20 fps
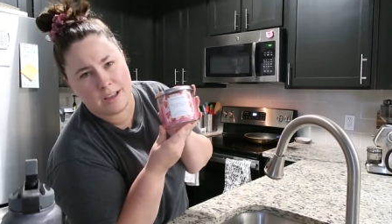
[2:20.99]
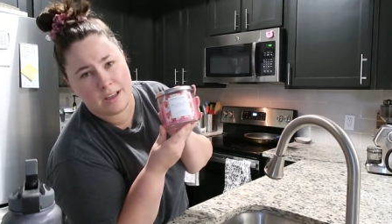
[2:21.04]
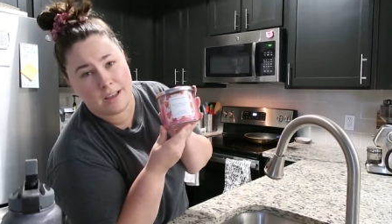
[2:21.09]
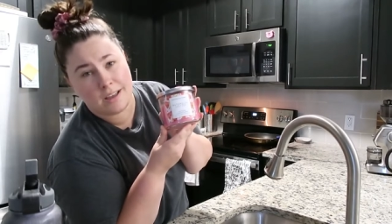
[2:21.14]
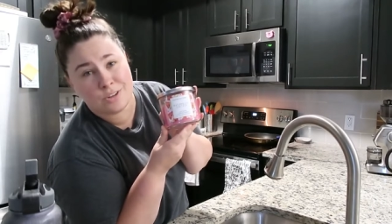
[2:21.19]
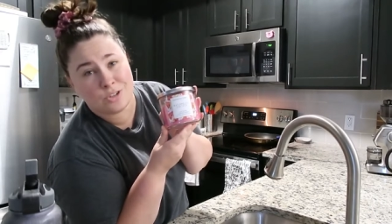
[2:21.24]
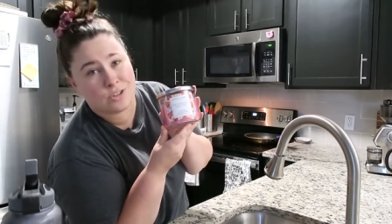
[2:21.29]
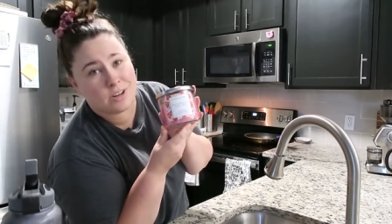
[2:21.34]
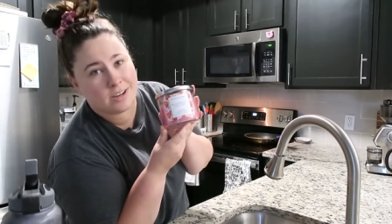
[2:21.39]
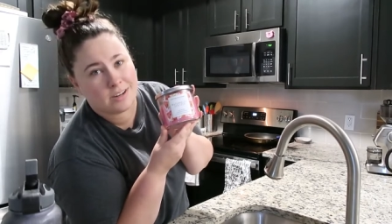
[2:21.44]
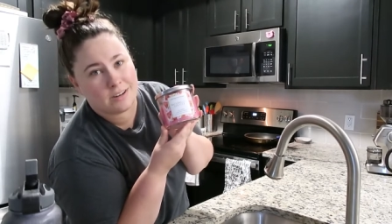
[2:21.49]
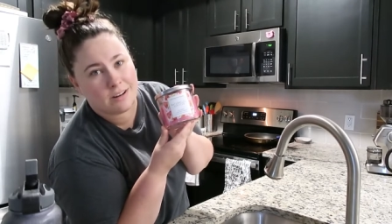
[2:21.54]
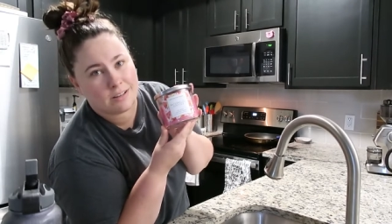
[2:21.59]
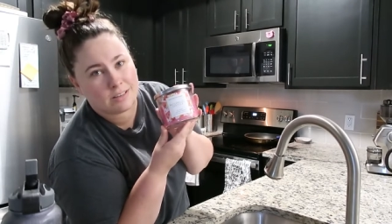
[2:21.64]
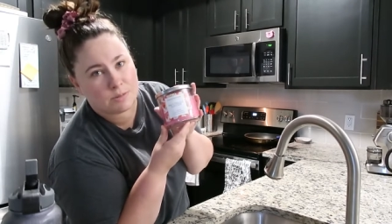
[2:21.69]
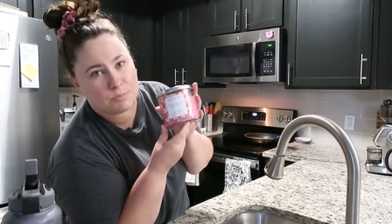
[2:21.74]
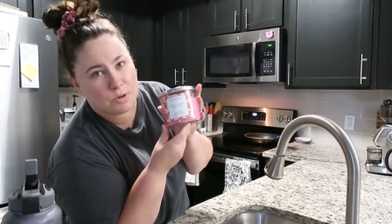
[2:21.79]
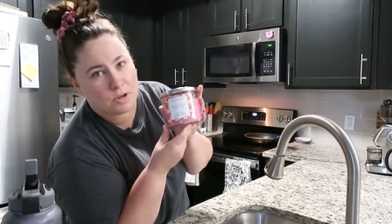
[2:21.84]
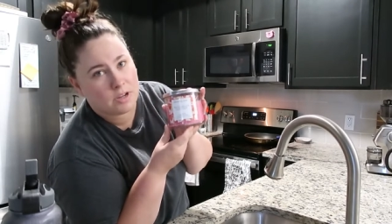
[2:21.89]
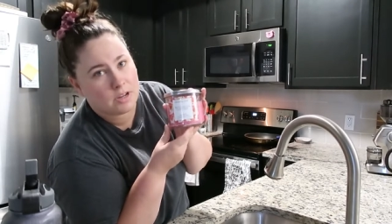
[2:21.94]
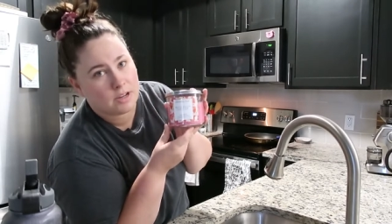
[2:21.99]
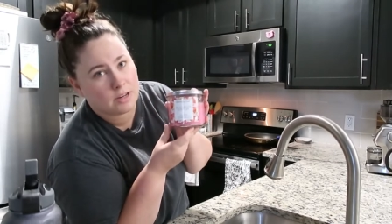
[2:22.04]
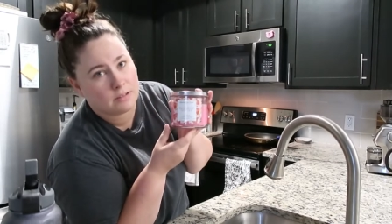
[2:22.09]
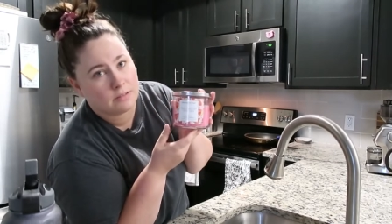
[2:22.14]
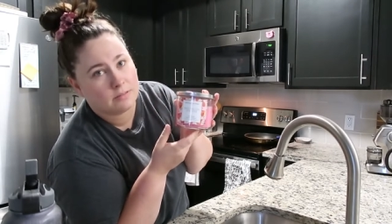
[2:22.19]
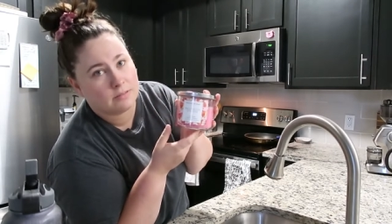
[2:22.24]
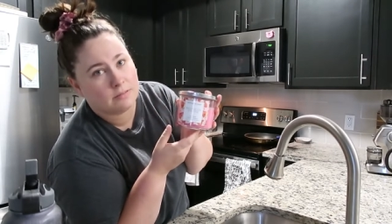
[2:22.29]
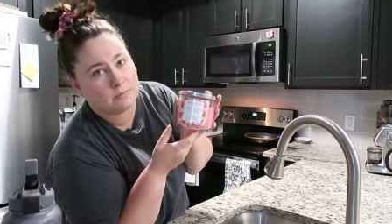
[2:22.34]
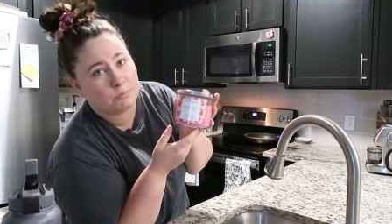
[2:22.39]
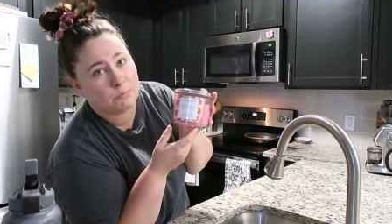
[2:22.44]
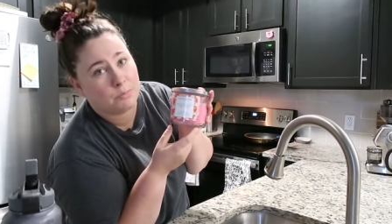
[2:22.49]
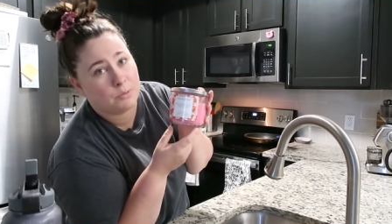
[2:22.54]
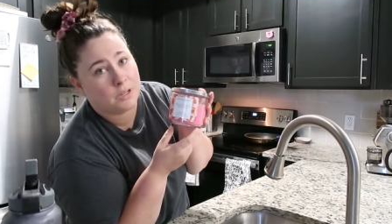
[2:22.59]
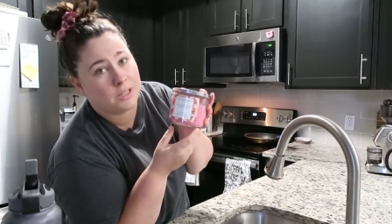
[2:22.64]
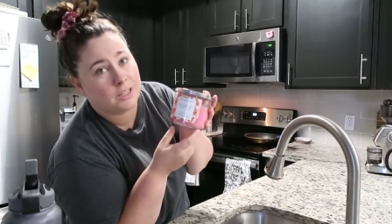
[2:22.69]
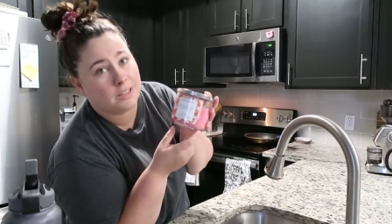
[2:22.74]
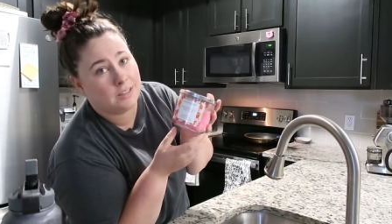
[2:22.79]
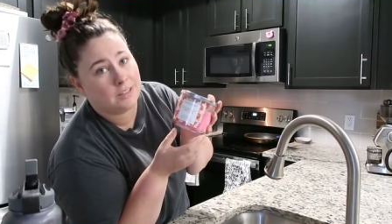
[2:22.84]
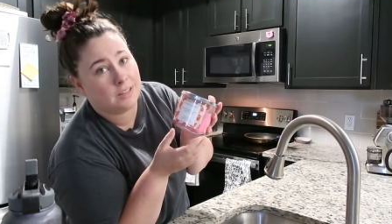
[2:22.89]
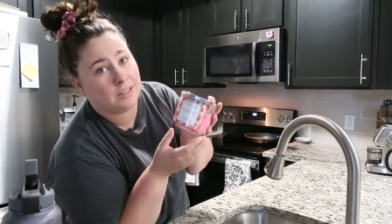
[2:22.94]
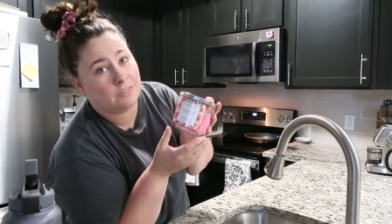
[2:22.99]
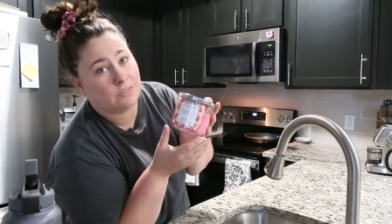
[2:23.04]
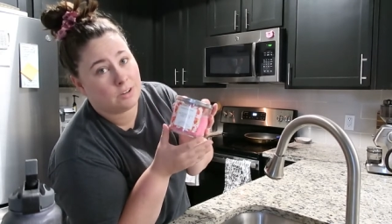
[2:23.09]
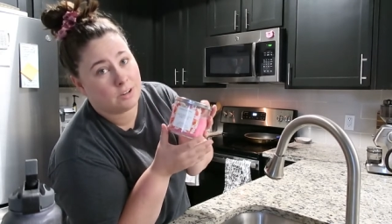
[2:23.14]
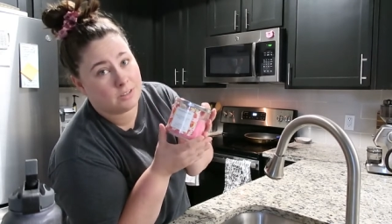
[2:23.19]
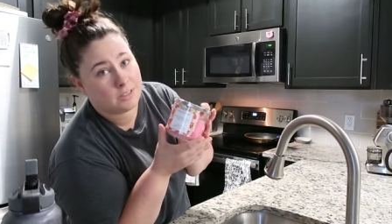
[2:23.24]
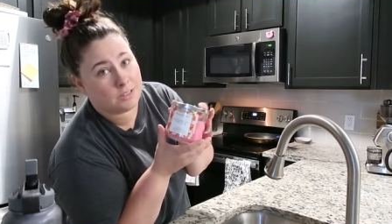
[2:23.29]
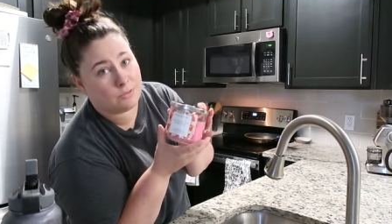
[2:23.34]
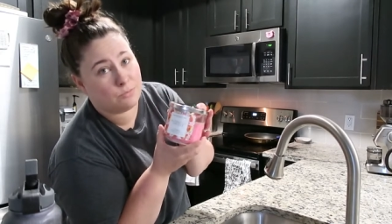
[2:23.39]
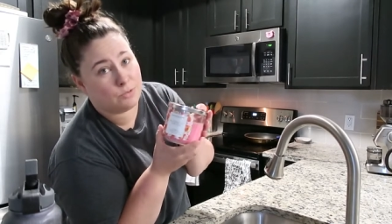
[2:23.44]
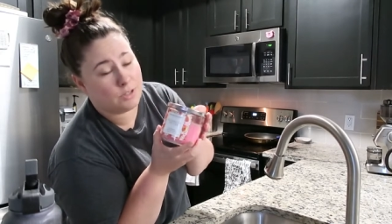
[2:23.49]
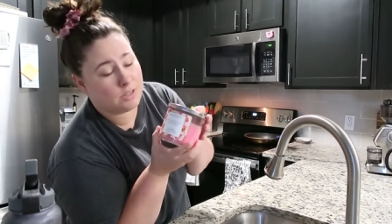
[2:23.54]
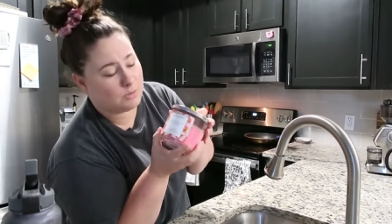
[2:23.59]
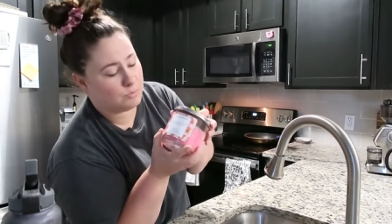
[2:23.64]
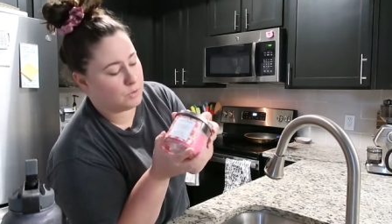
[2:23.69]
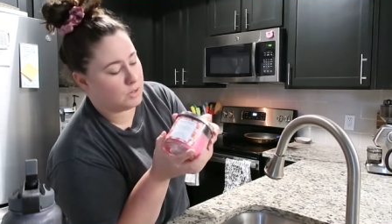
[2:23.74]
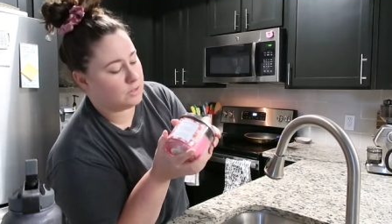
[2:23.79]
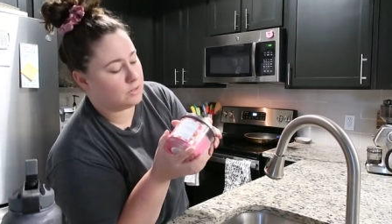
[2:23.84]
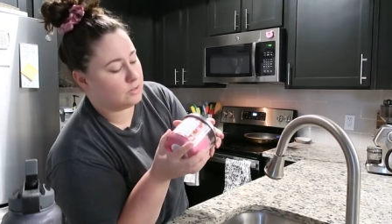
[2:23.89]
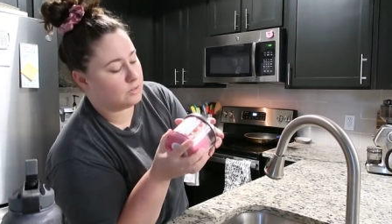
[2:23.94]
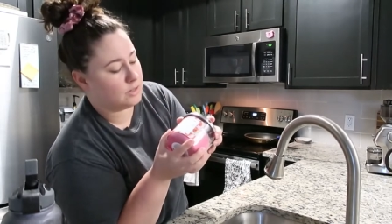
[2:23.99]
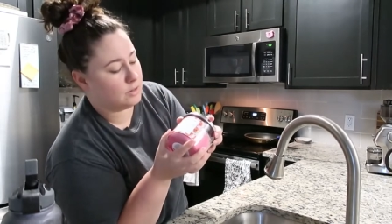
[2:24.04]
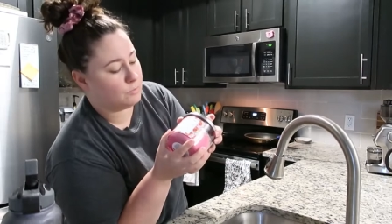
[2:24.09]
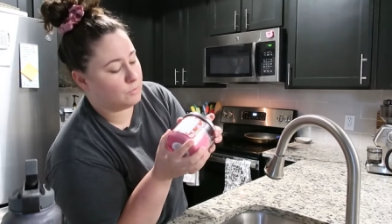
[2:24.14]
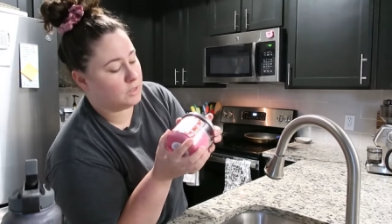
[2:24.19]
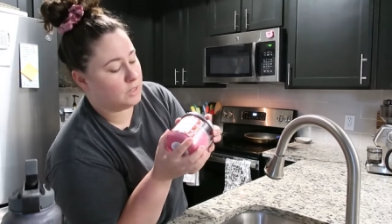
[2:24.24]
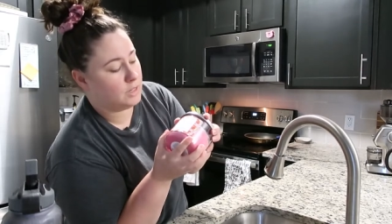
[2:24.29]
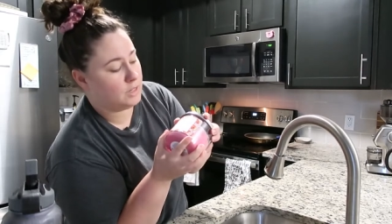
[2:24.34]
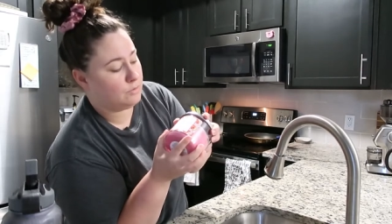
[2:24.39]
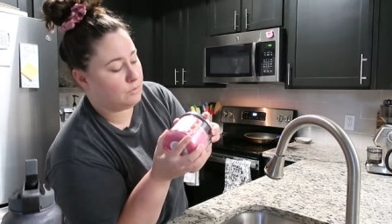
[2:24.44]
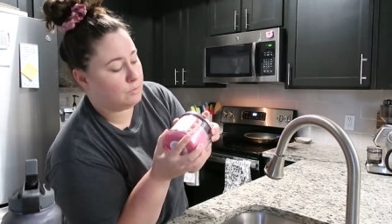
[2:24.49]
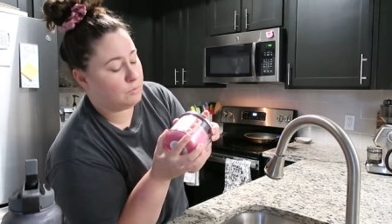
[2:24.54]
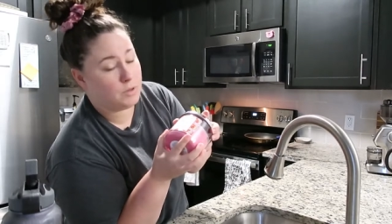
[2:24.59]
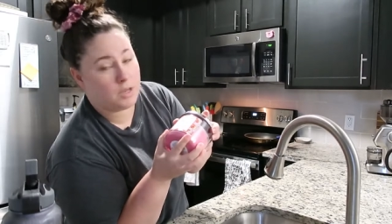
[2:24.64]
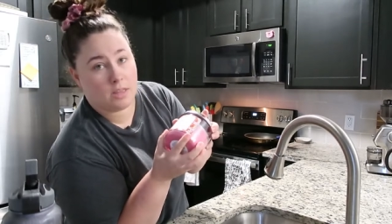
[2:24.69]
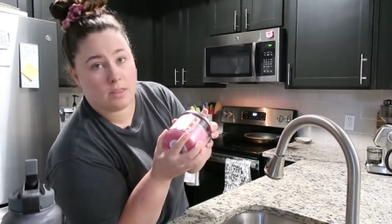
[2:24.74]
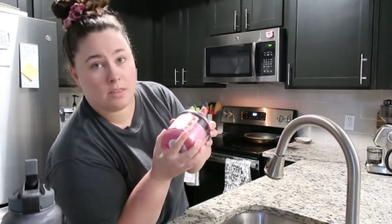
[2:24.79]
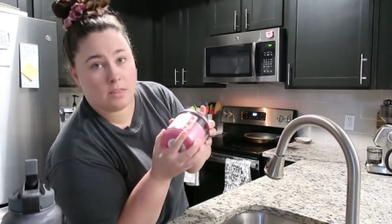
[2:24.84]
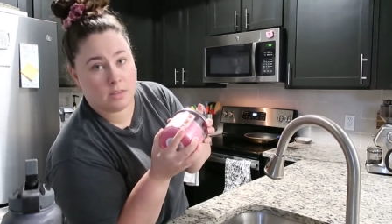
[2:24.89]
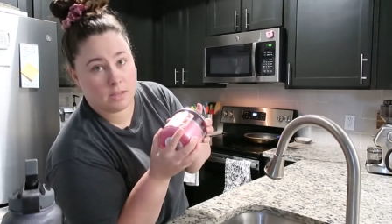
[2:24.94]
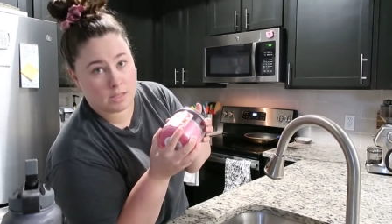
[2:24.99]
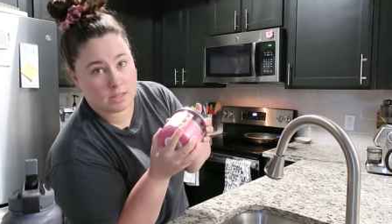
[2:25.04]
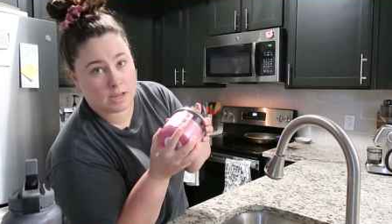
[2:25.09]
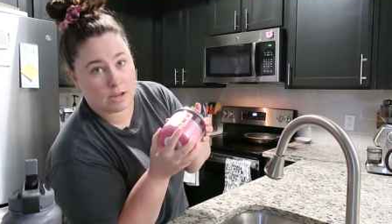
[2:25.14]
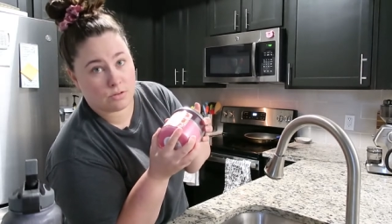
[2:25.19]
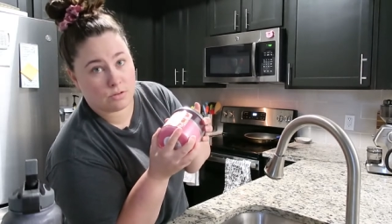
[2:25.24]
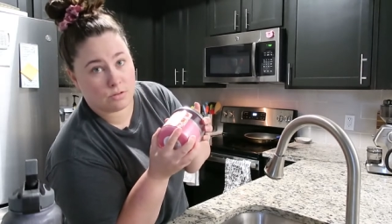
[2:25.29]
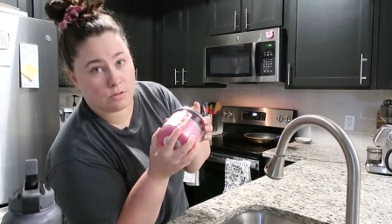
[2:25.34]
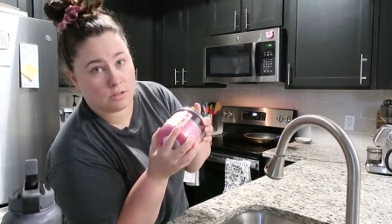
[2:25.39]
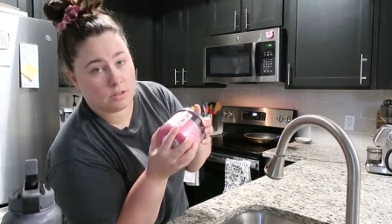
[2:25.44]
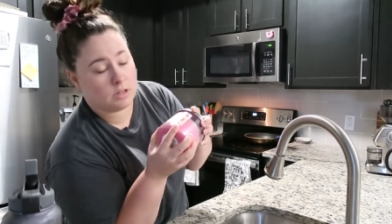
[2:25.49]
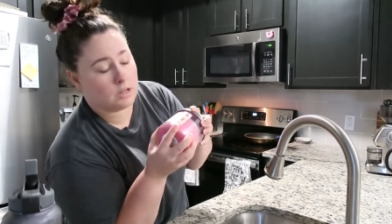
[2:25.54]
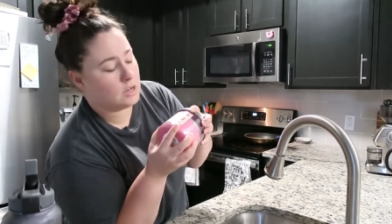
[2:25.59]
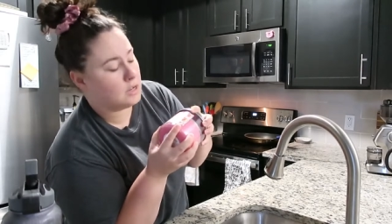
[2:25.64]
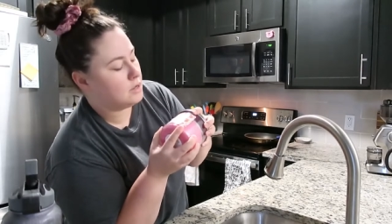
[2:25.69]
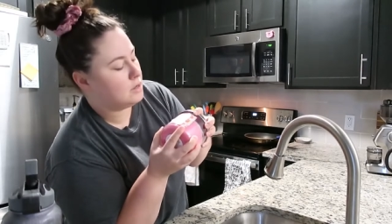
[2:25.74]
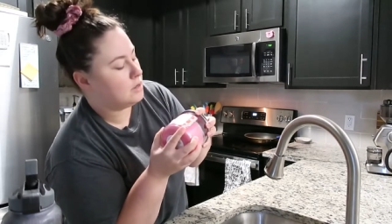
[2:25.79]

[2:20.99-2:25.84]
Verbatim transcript: Hashtag not spawn, but if Aldi would sponsor someone, it would be this household.